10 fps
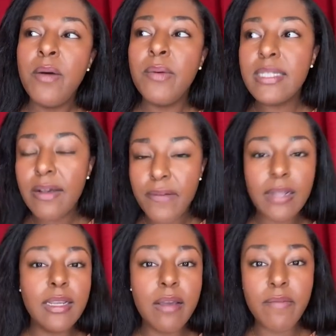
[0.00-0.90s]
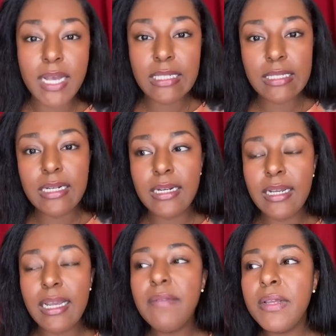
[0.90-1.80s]
Once I finally invested in
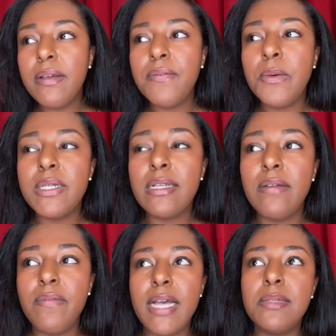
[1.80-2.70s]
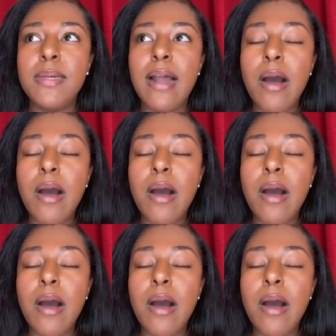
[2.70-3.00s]
it, even if it was an investment